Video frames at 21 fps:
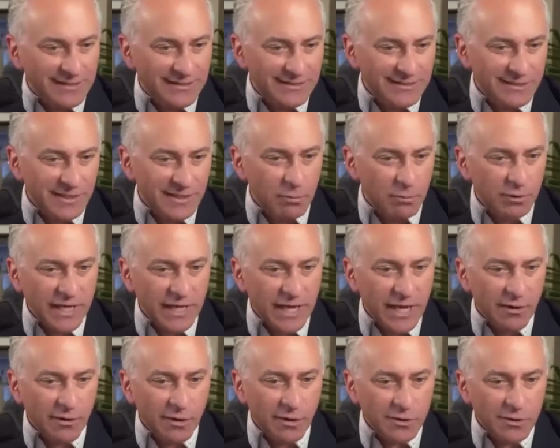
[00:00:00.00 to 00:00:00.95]
double
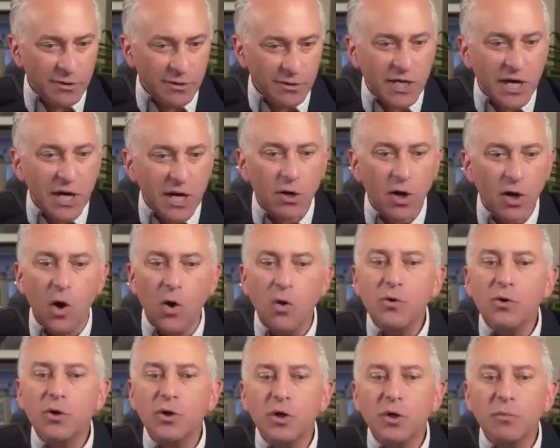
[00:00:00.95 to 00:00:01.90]
down on share
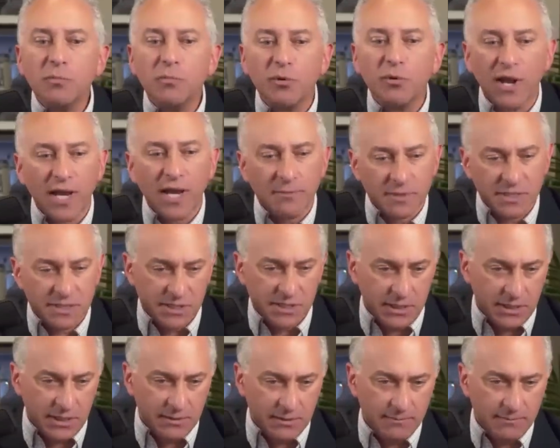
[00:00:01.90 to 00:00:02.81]
owner primacy.